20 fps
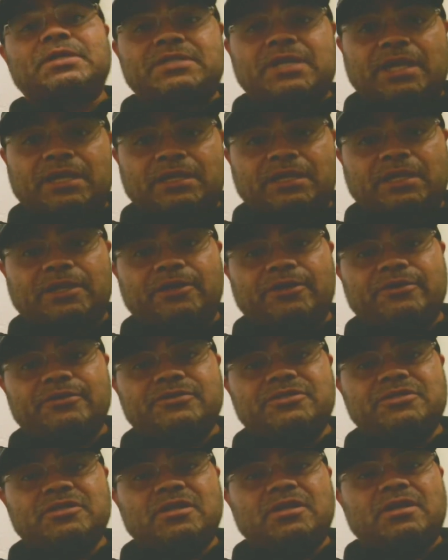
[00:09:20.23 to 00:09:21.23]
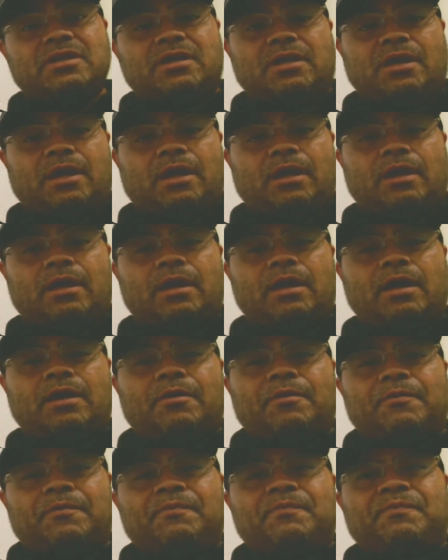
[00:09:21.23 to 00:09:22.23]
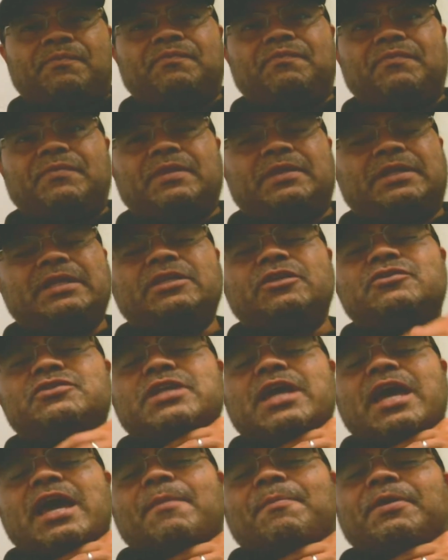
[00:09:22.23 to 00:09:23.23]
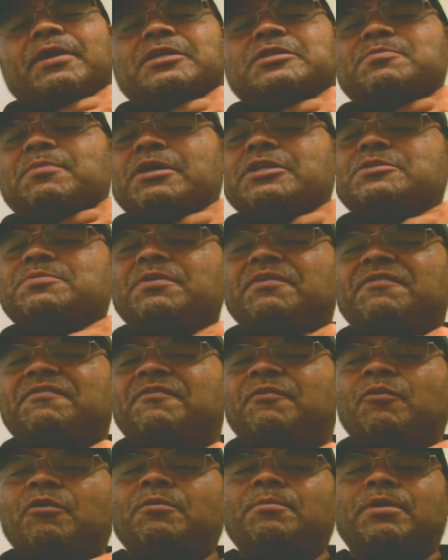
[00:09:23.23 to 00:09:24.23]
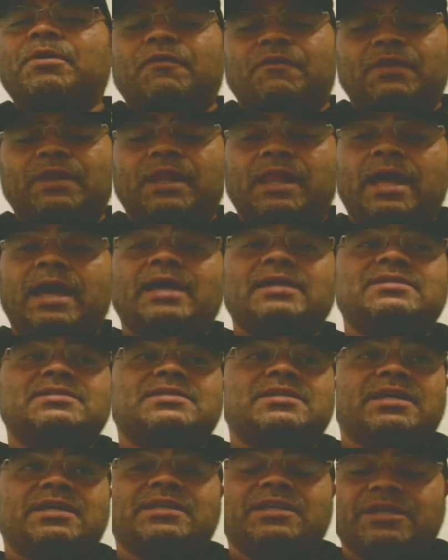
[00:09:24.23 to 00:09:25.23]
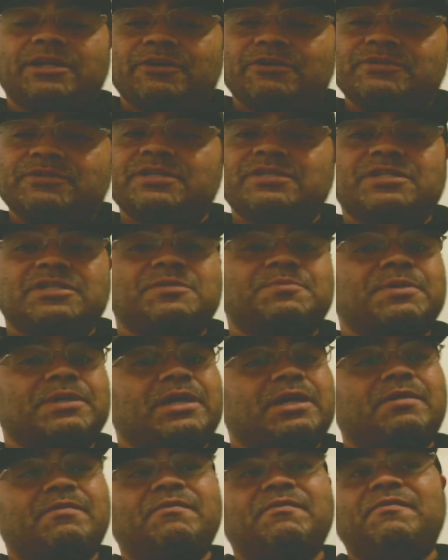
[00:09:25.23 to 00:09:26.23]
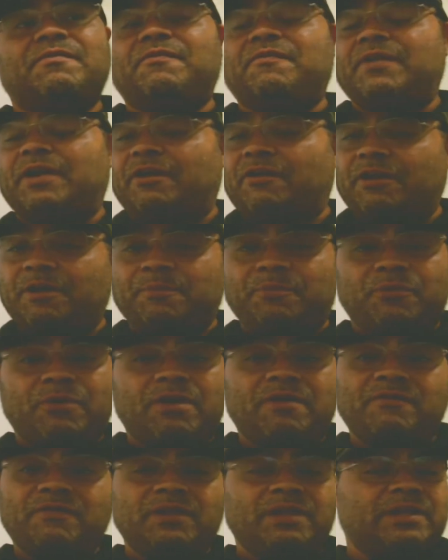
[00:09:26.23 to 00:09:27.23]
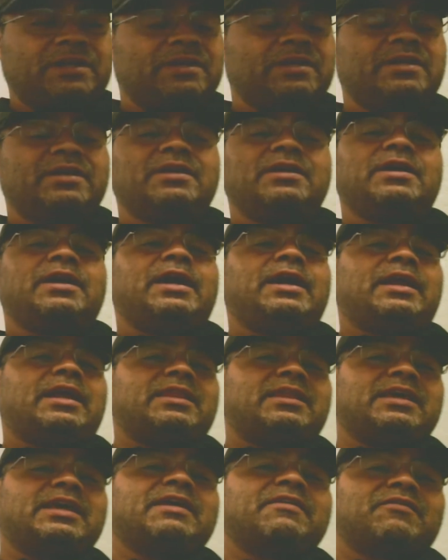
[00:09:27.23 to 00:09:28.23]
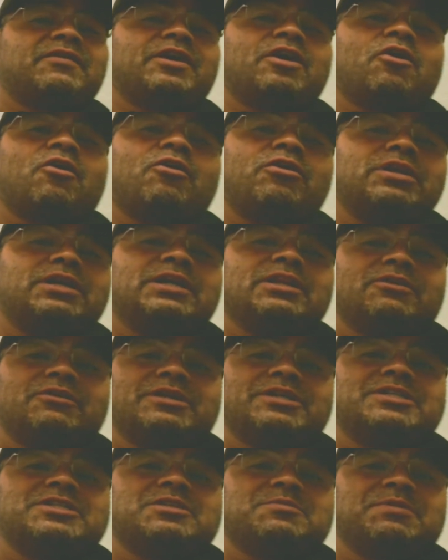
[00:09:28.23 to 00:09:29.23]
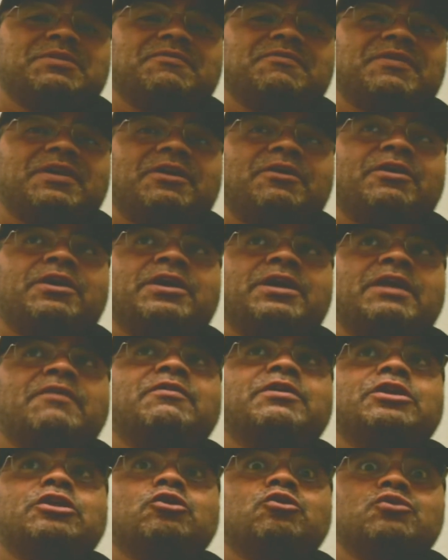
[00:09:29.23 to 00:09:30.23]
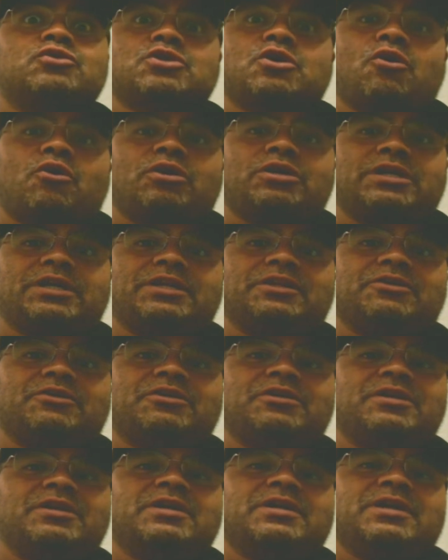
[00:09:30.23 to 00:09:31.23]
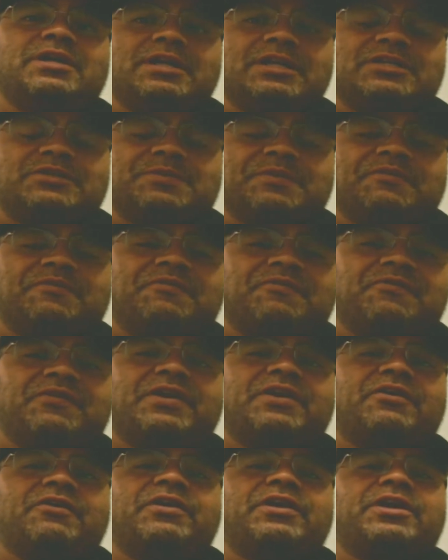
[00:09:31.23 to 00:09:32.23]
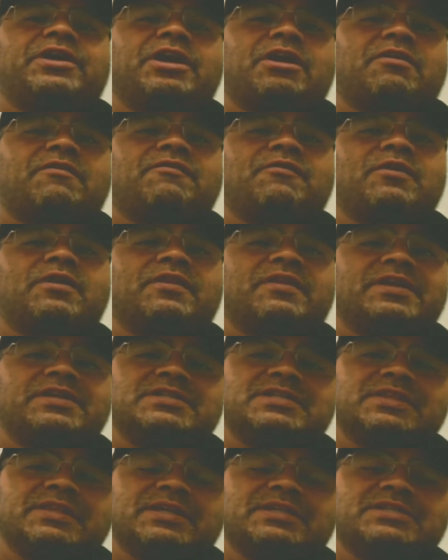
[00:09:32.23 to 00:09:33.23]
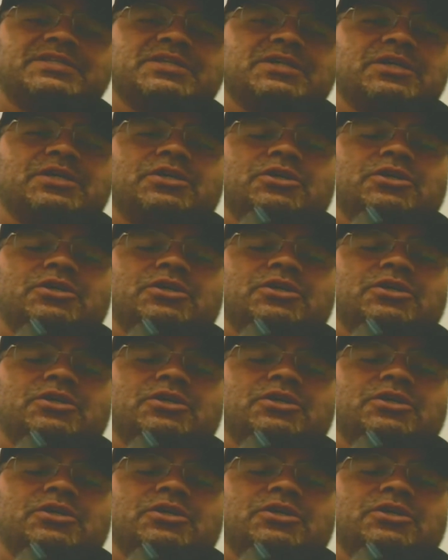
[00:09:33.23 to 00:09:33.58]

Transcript: 10 years, didn't used to happen as much before, but over the last 10 years, this has become very prevalent. And I think every car dealer needs to be every used car dealer needs to be very careful of this. And it's,